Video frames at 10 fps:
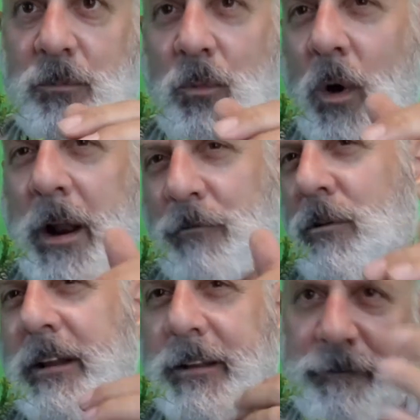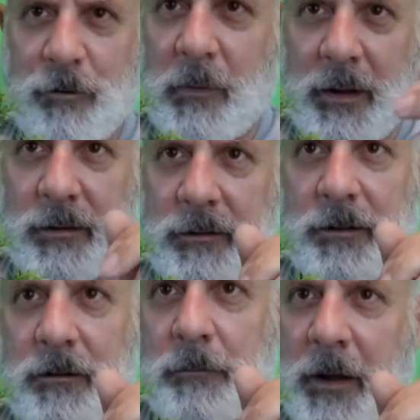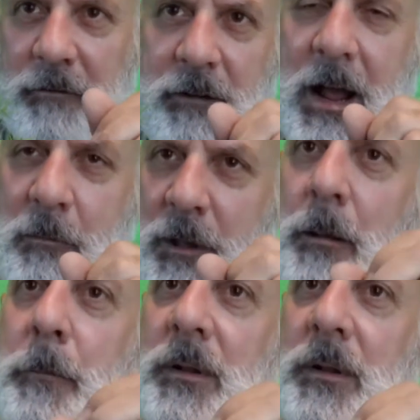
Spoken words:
one I really did for my family.